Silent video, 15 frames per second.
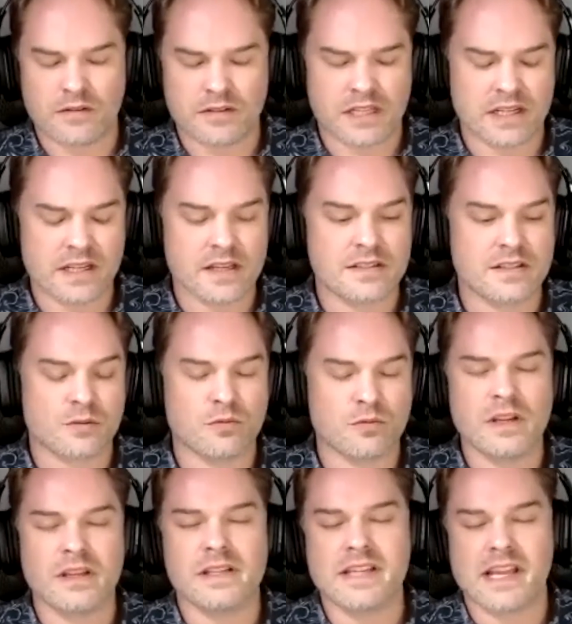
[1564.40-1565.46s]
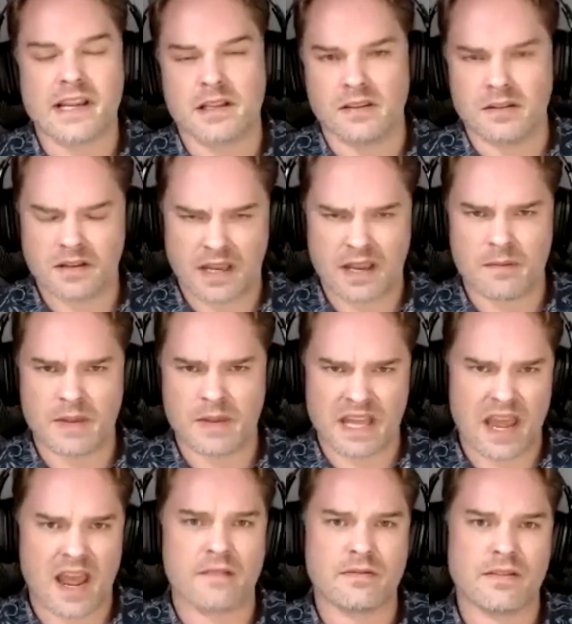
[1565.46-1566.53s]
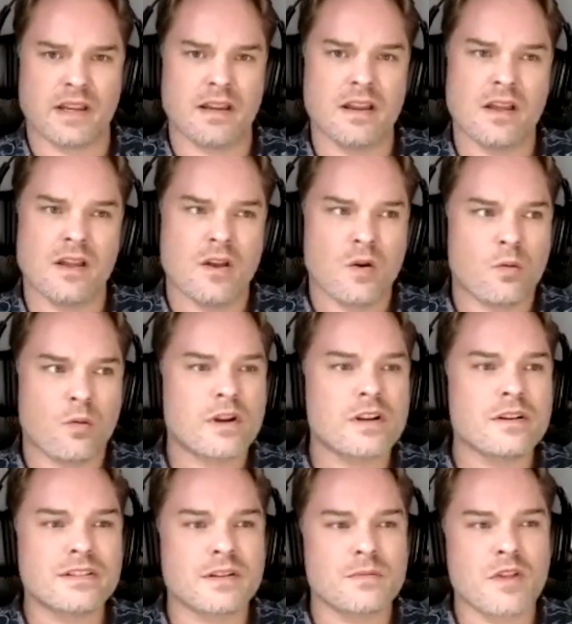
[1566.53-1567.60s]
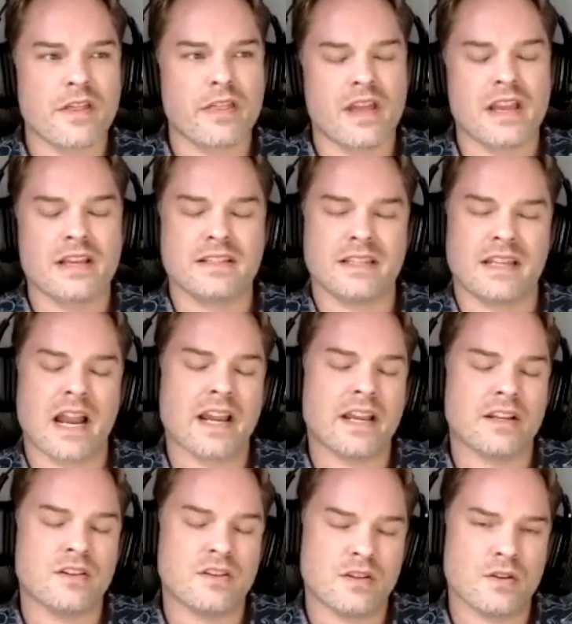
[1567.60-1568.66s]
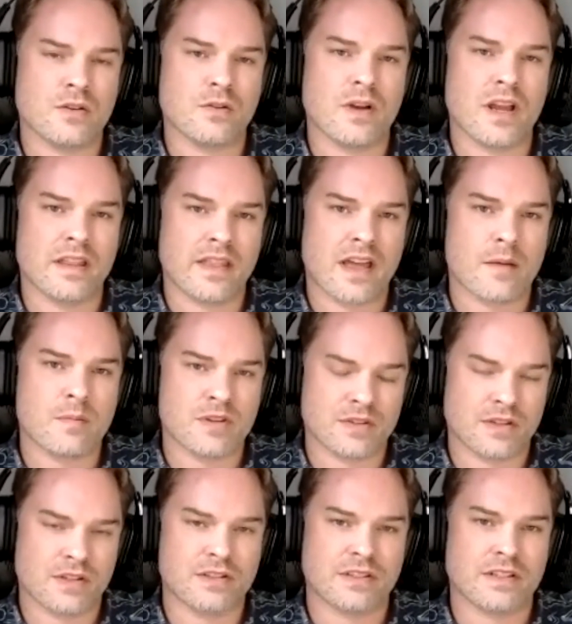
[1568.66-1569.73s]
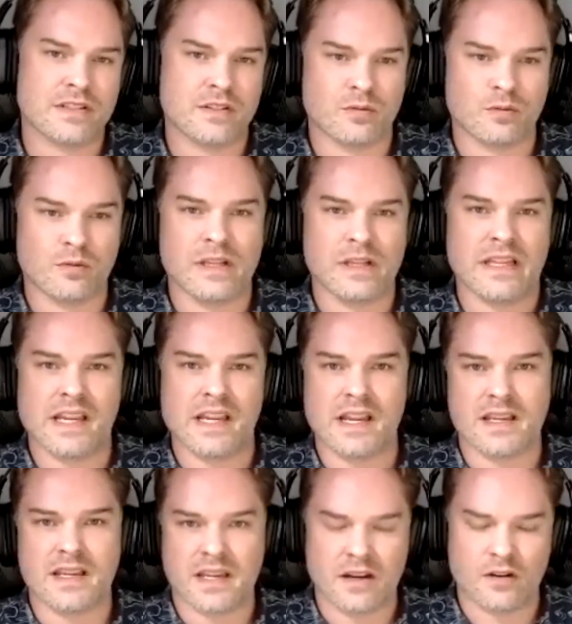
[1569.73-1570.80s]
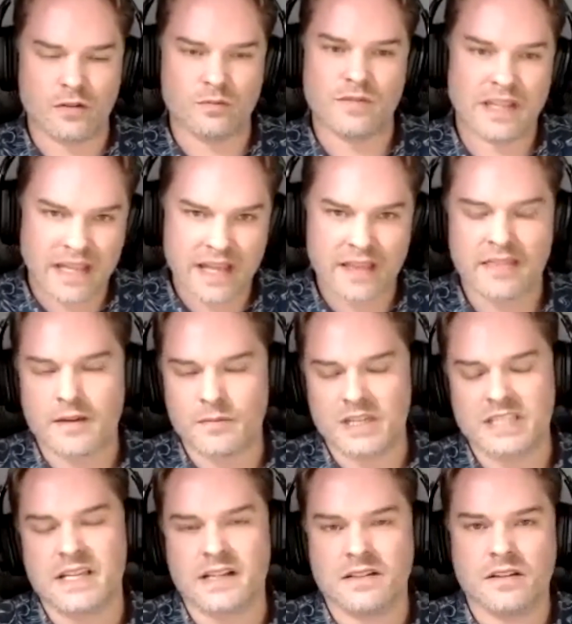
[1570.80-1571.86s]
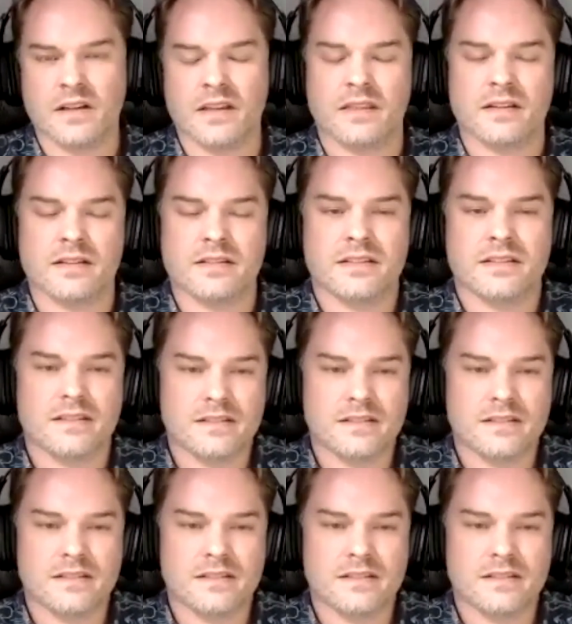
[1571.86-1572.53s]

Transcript: that is, to really take a look at McAfee. What are some of the things that I could do in that position to really get them to take a look at this?